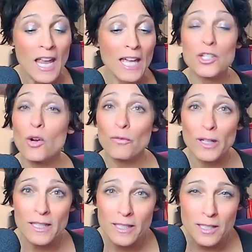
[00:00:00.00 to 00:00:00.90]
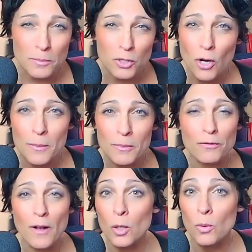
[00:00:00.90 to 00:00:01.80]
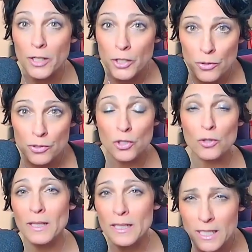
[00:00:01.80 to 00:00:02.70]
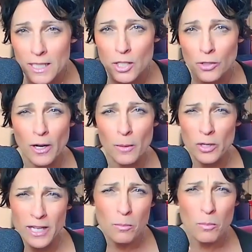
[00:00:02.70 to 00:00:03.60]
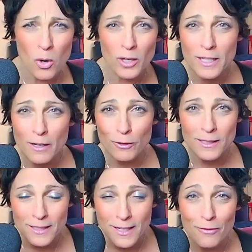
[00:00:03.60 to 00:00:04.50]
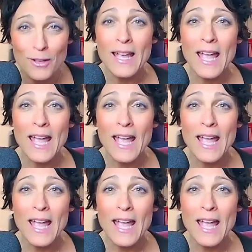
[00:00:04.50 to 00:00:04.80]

And don't forget to subscribe and follow on YouTube and Instagram, where you get more different stuff.